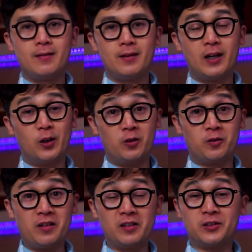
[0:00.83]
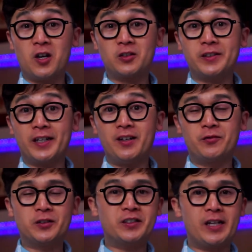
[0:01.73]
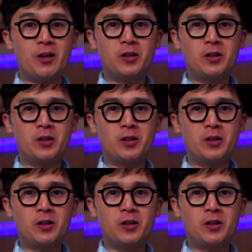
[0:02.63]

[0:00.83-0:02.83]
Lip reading: Hello everyone, this is Dr. Ian. For today,